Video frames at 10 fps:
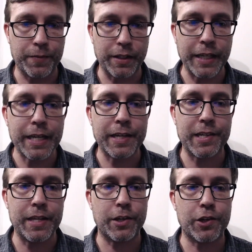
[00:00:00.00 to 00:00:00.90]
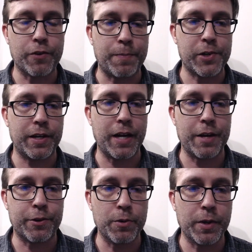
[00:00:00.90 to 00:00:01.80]
link is in the description. I
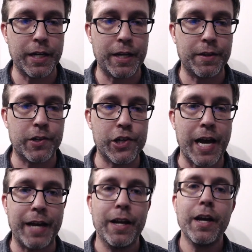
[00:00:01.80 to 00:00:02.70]
threw it in the chat.